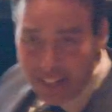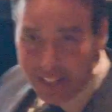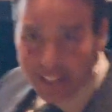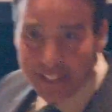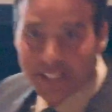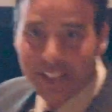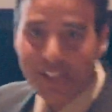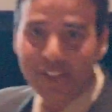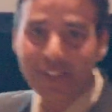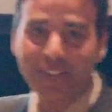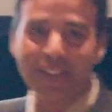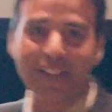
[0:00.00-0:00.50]

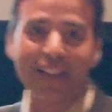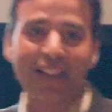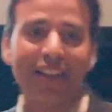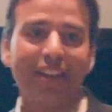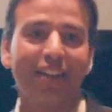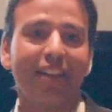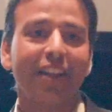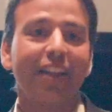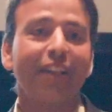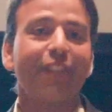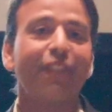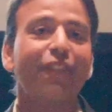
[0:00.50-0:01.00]

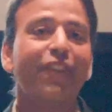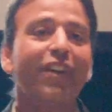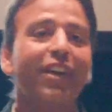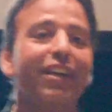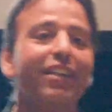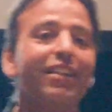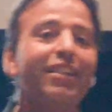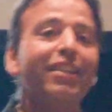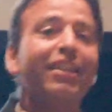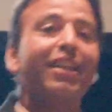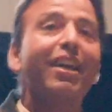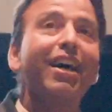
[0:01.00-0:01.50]
Exercise.
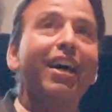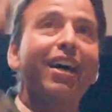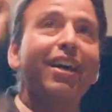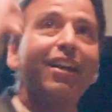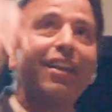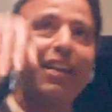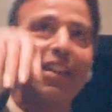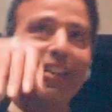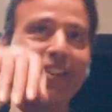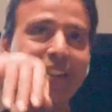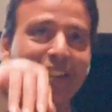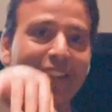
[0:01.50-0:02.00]

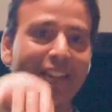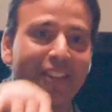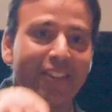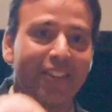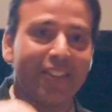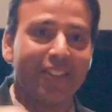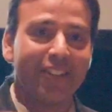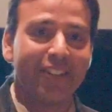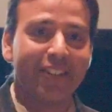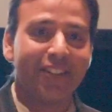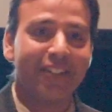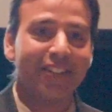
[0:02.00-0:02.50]
Fantastic,
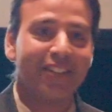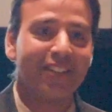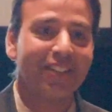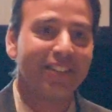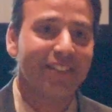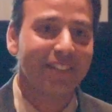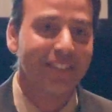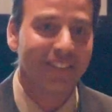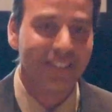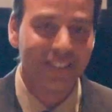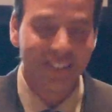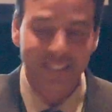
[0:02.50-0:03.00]
sir.
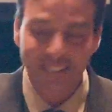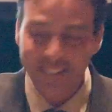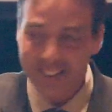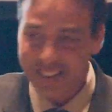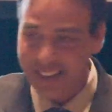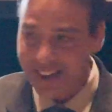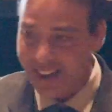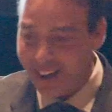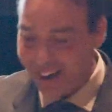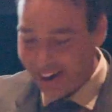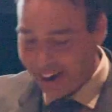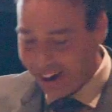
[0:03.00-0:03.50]

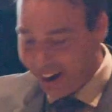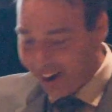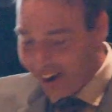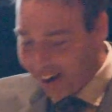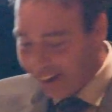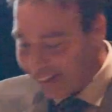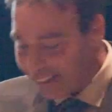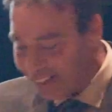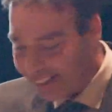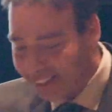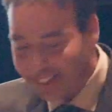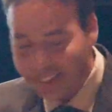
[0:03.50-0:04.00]

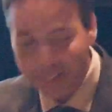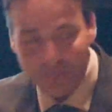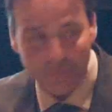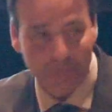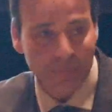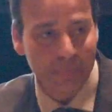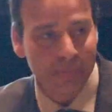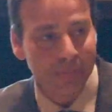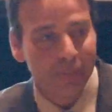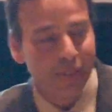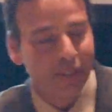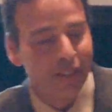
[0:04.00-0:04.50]

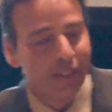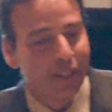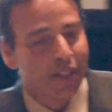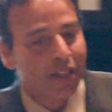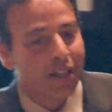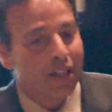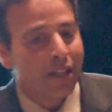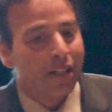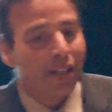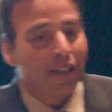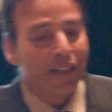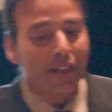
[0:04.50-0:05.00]
Awesome.
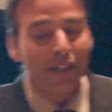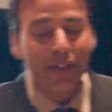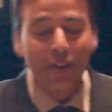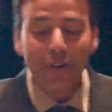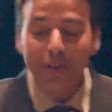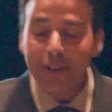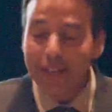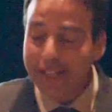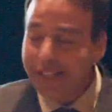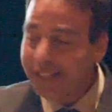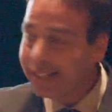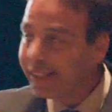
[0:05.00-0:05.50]

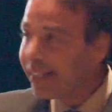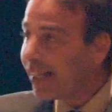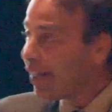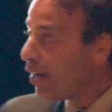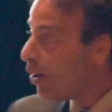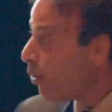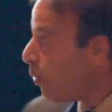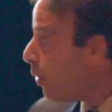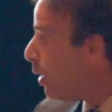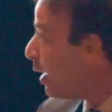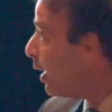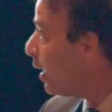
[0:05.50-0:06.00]
So in
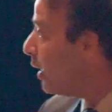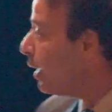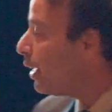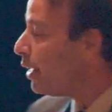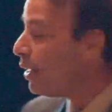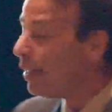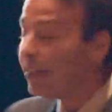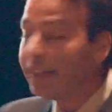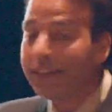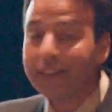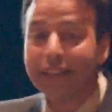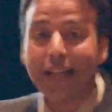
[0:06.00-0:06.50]
that
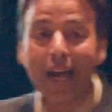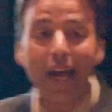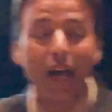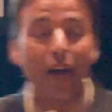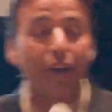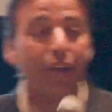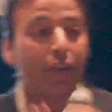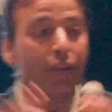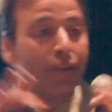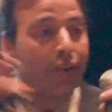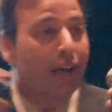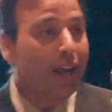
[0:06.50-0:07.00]
way,
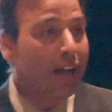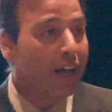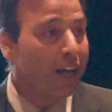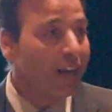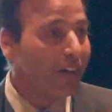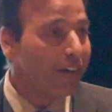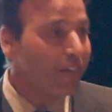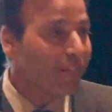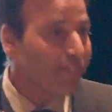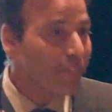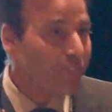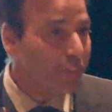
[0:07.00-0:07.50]
now you
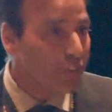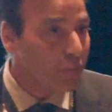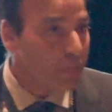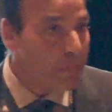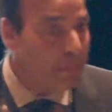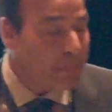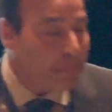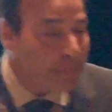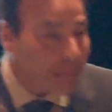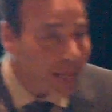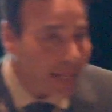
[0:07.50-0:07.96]
have the